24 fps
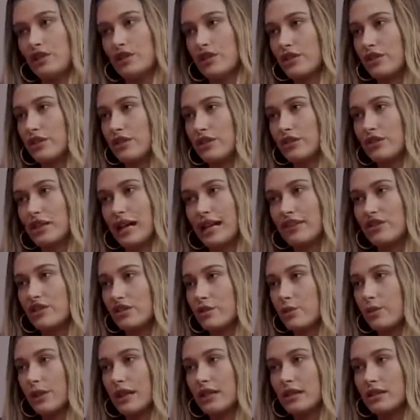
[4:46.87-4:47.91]
just
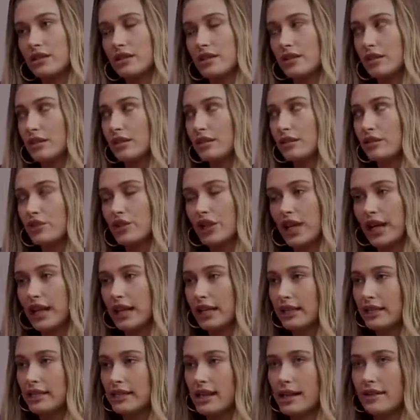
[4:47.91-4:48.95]
went
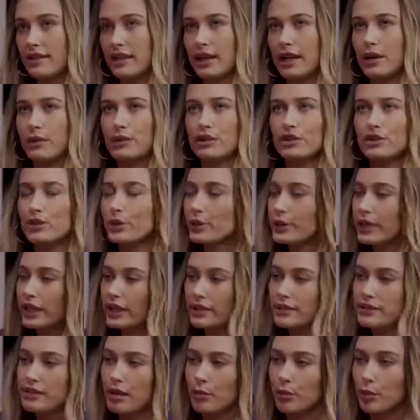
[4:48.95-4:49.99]
trained, and then I would do
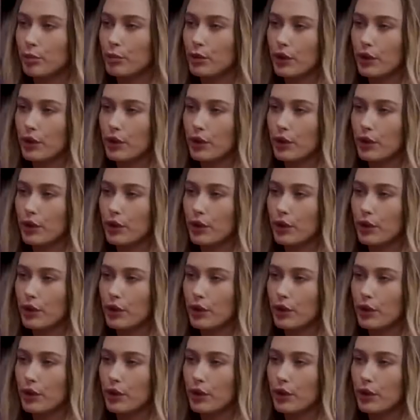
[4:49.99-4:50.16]
like summer